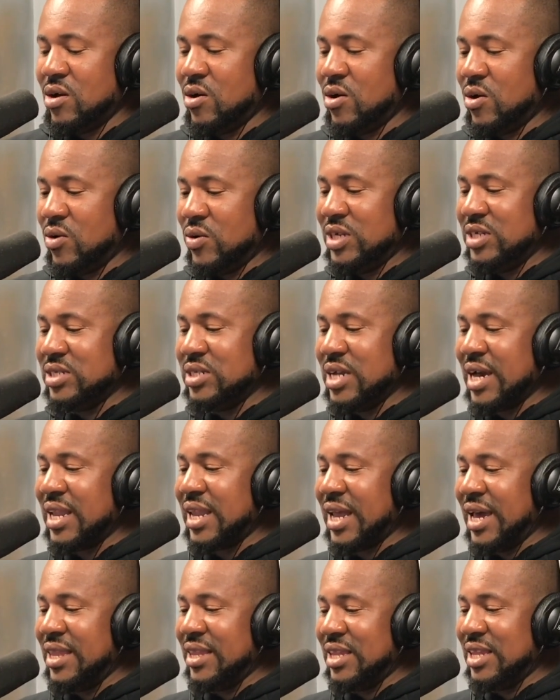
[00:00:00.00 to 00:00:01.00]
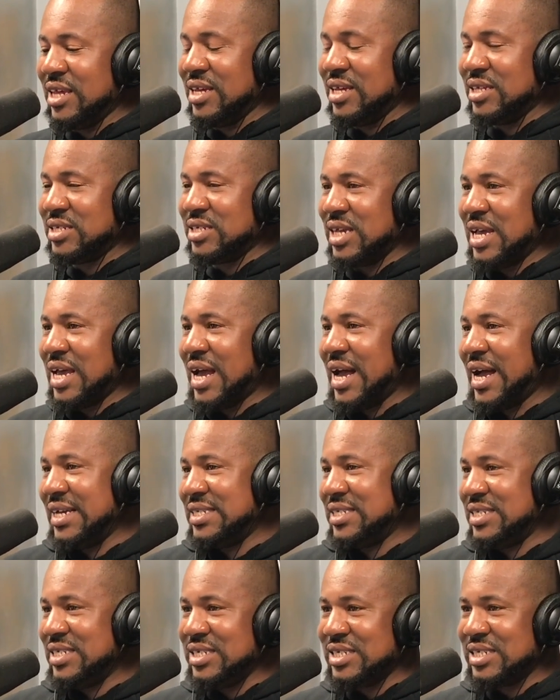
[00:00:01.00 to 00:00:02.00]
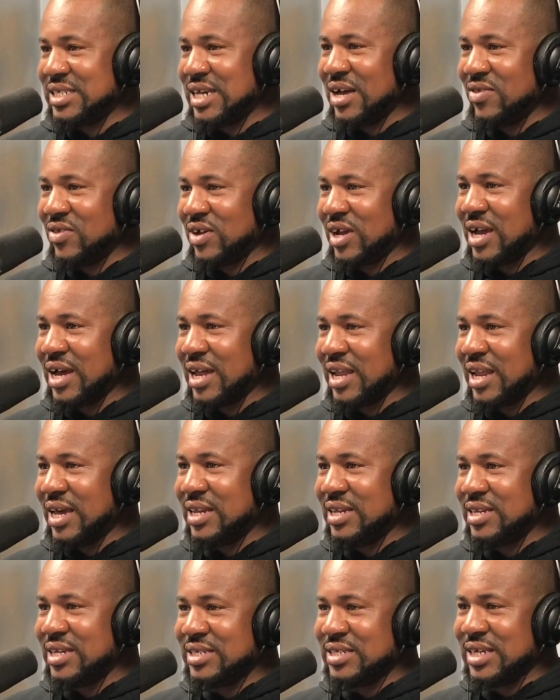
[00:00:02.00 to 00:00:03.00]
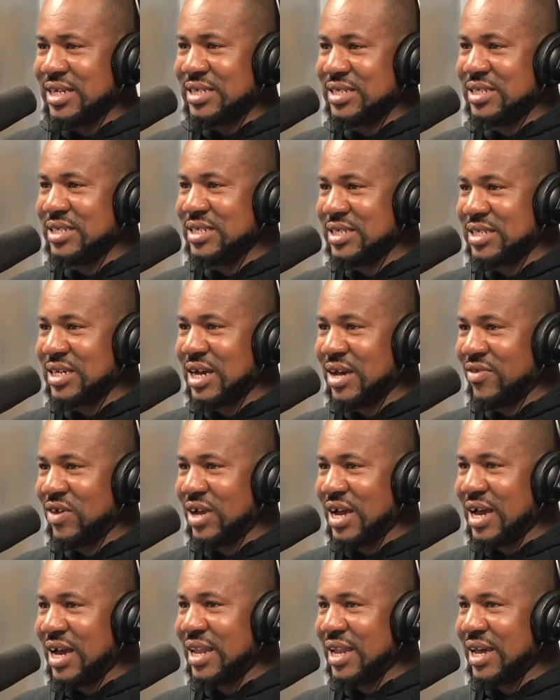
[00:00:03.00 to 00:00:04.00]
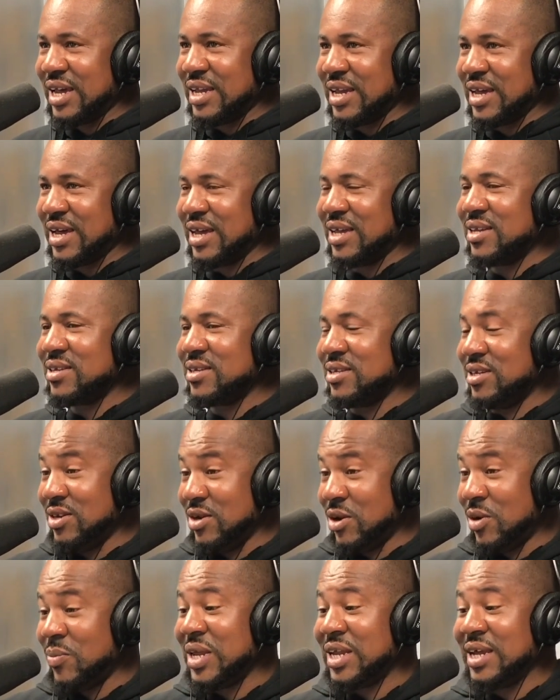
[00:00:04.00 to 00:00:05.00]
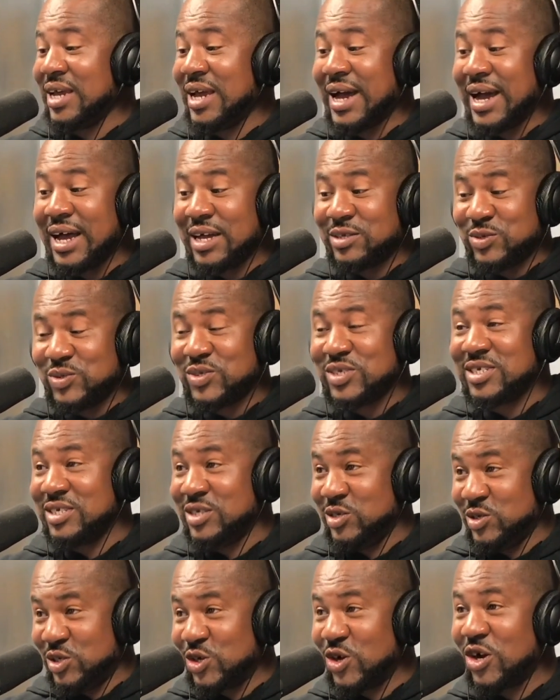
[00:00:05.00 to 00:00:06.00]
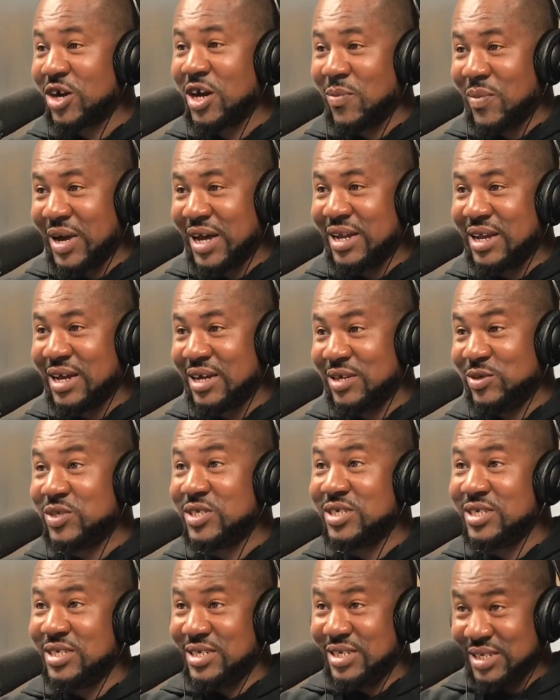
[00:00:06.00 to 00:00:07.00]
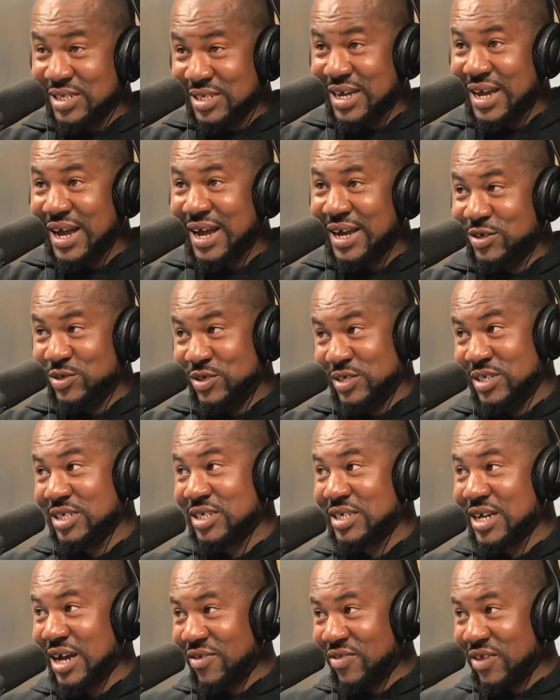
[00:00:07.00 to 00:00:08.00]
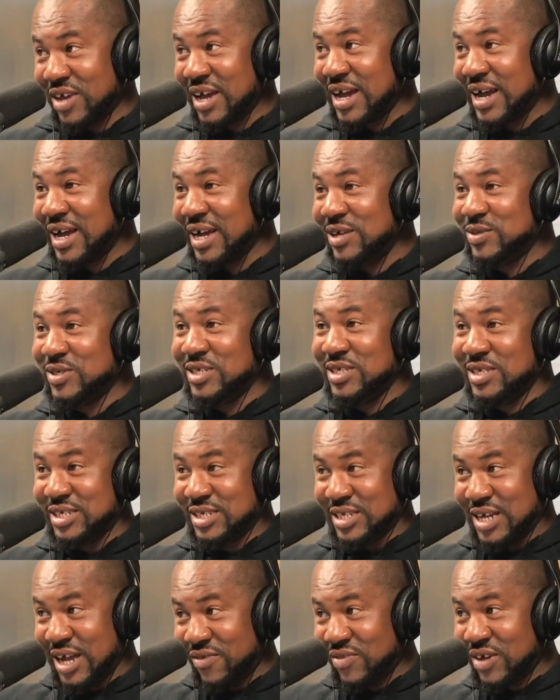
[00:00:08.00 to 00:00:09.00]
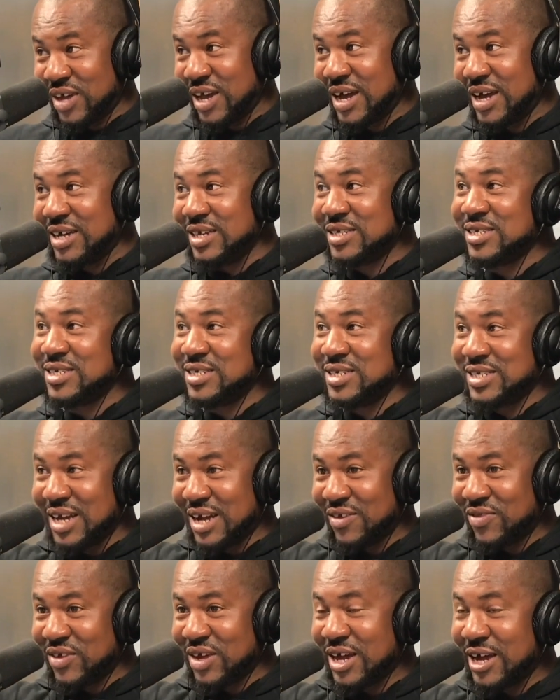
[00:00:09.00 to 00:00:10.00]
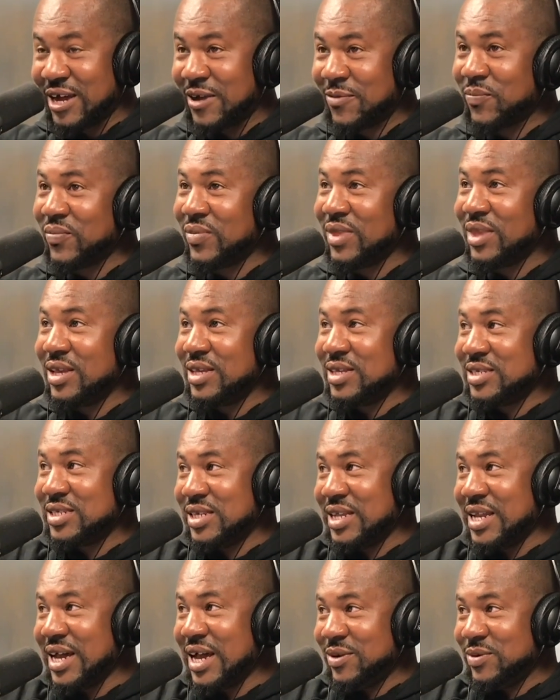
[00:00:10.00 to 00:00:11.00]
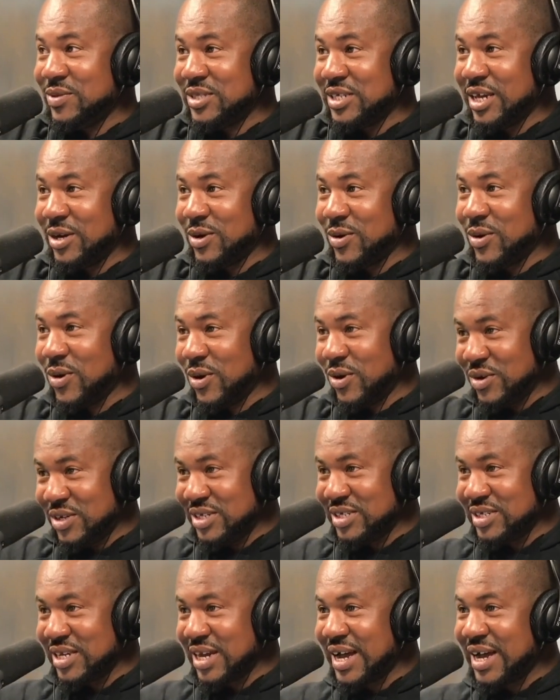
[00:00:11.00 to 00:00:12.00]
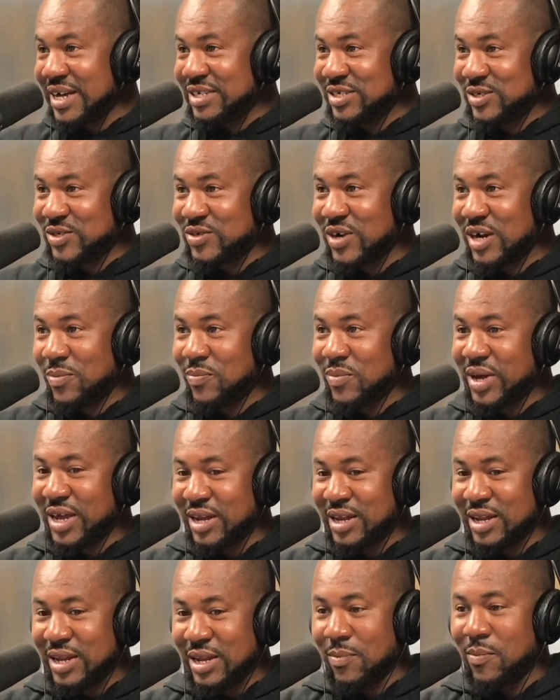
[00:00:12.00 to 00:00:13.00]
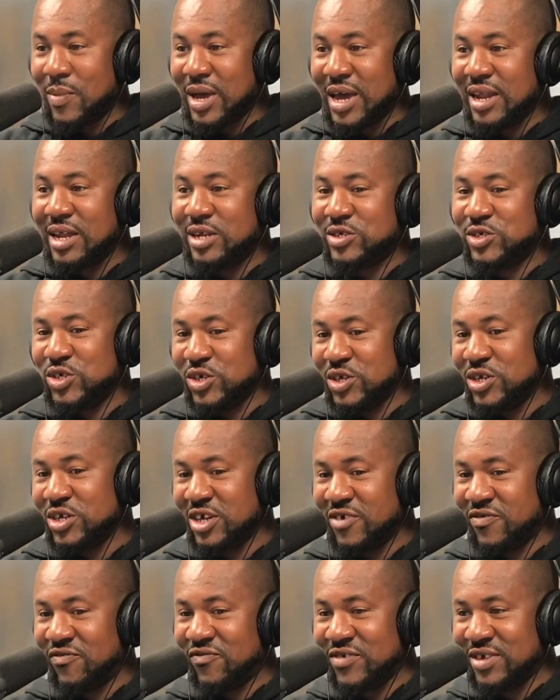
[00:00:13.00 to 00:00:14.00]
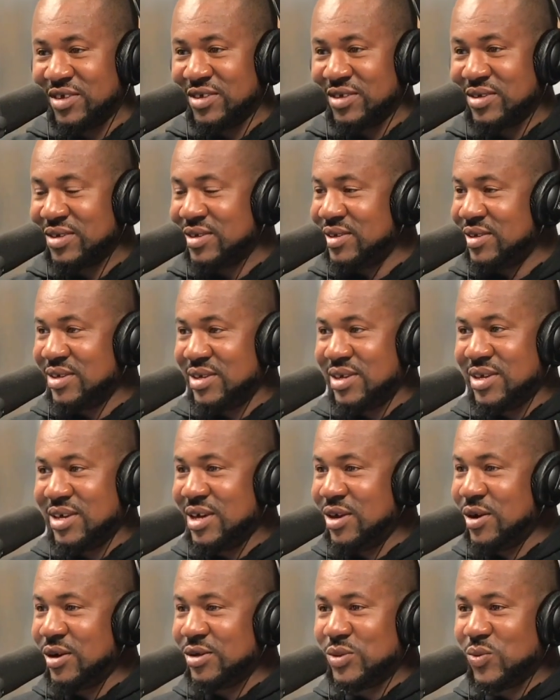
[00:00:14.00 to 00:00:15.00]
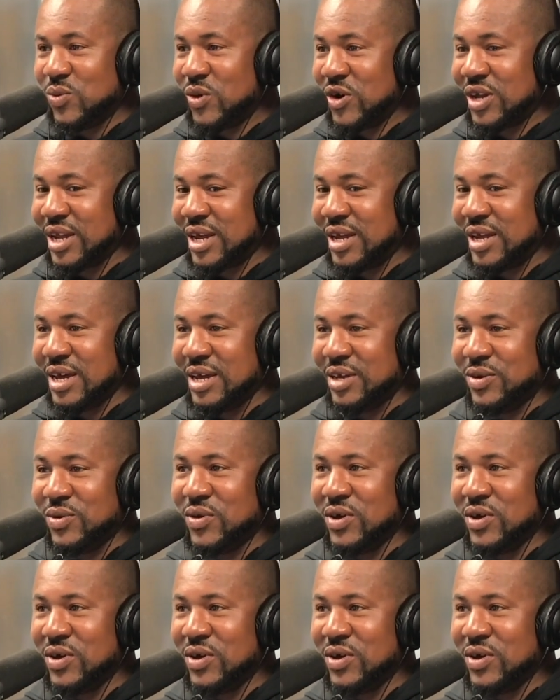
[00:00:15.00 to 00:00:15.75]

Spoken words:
oh, he's not like this. I see this other guy like this. I see this other guy like that. You know how many guys you're talking about now? You see this guy, you see this other guy, you see this other guy, you see this other guy. So now you're taking all these guys and trying to make the man that you're looking for. It doesn't work like that.